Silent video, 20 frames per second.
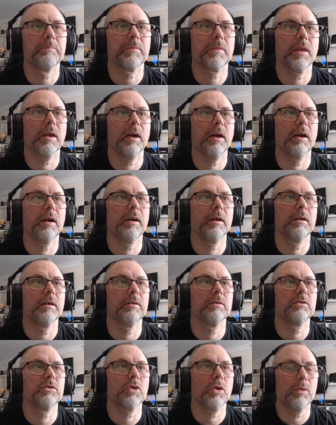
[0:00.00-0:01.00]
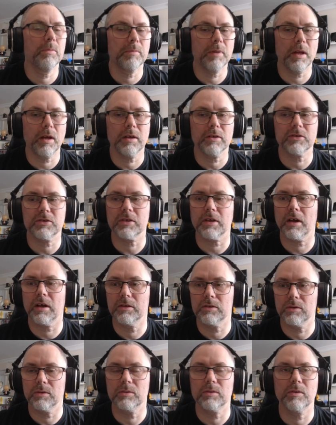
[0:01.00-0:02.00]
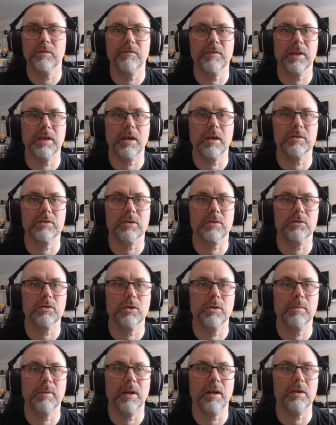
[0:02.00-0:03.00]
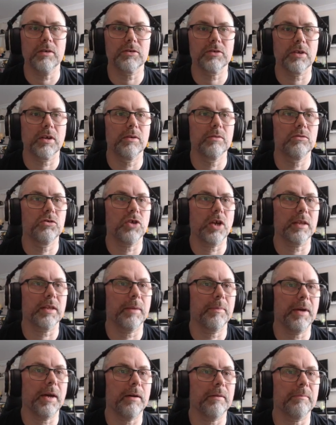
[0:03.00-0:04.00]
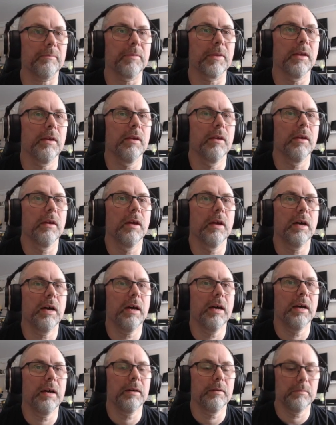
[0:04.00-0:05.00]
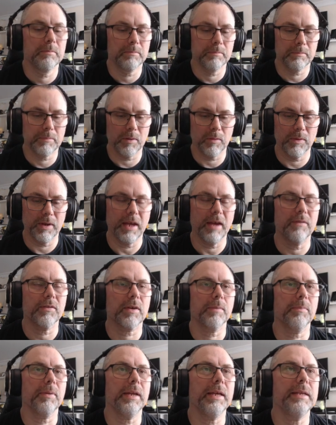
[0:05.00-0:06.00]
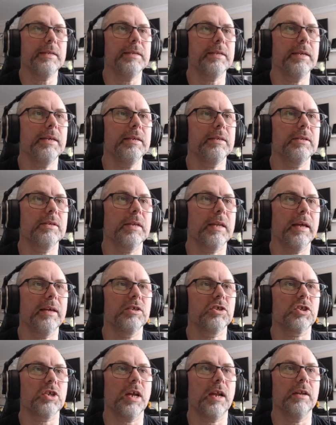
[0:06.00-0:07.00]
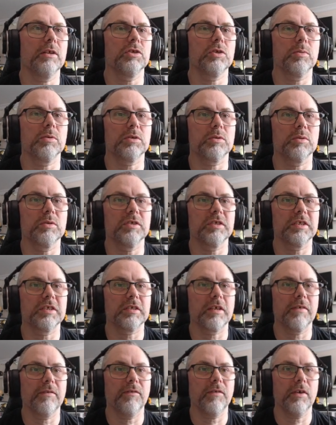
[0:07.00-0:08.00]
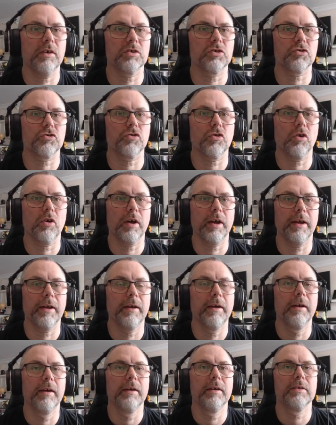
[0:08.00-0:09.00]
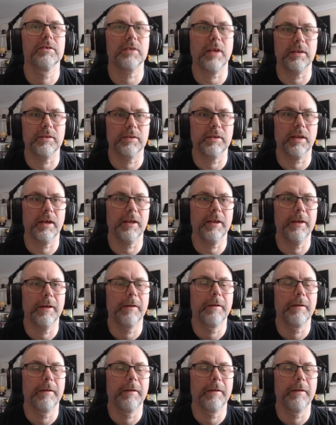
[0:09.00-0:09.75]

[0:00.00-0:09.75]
uh, Toon Blast, I do do videos on Toon Blast, so check them out. Um, but we have completed today's challenge, which was first try Saturday.